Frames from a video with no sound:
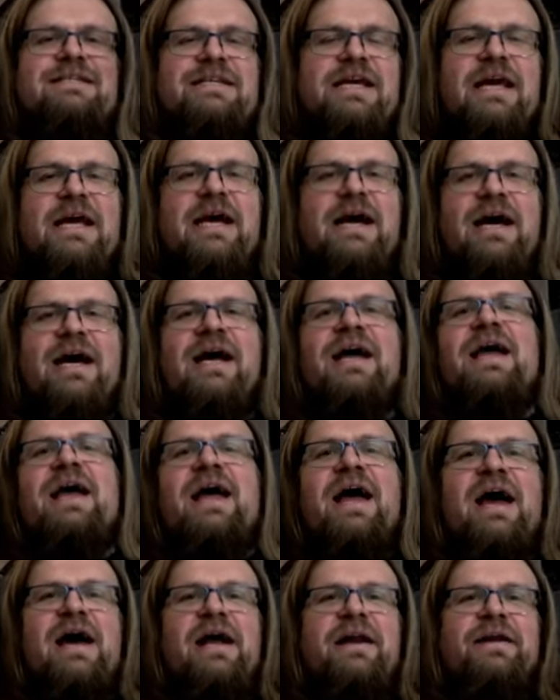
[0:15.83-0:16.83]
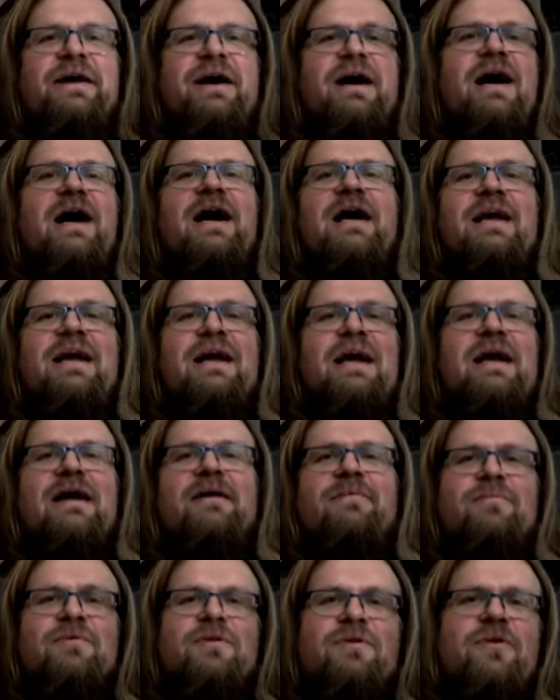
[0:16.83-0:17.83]
Yeah, and I
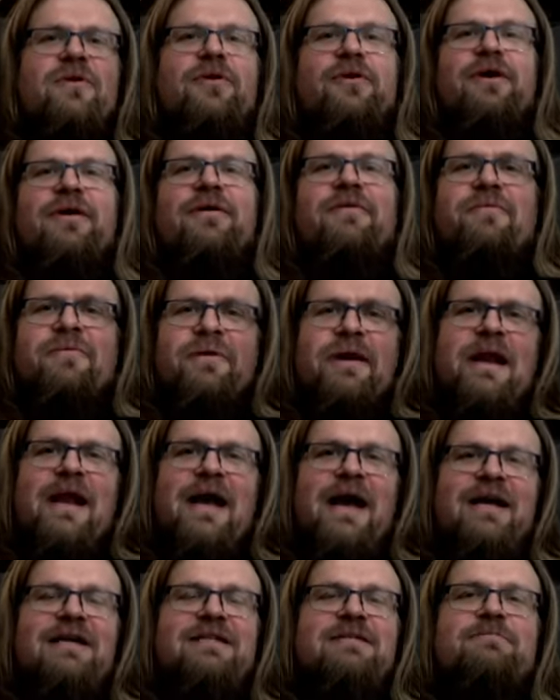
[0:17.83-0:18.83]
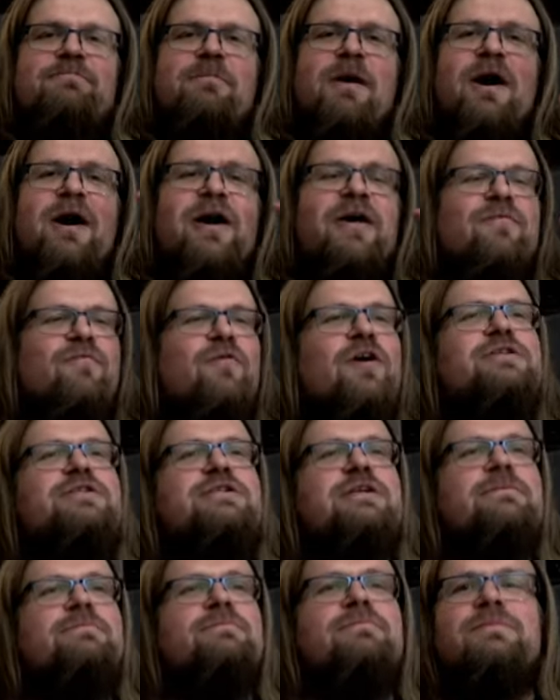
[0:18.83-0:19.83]
am gonna relax by
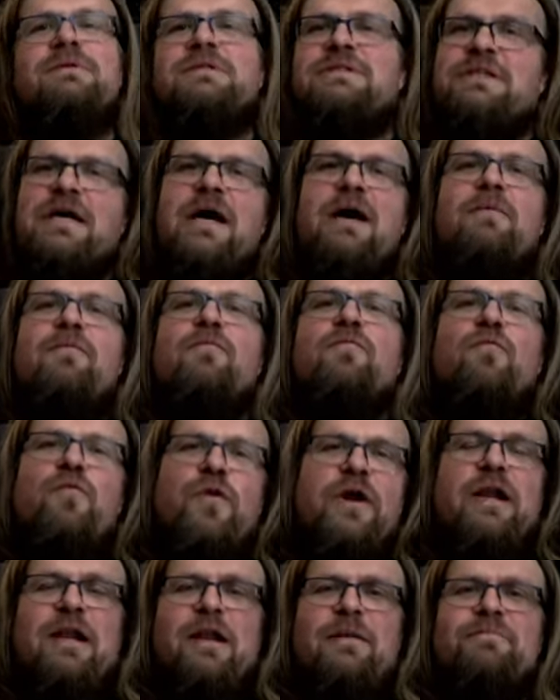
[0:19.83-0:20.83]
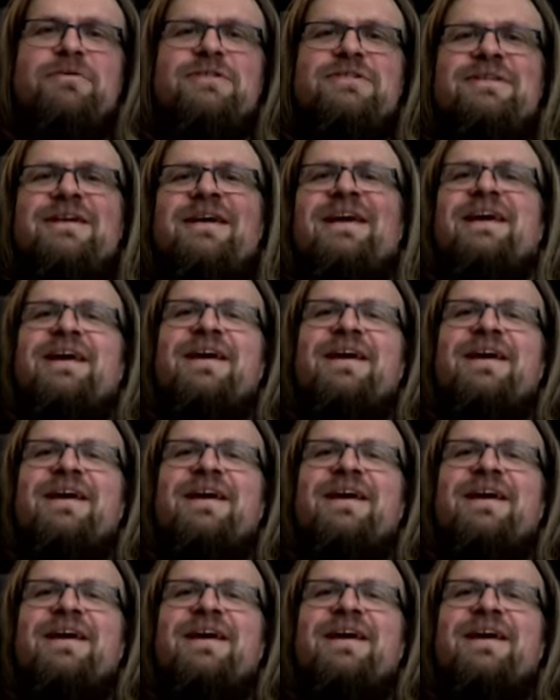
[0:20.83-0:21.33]
watching some films.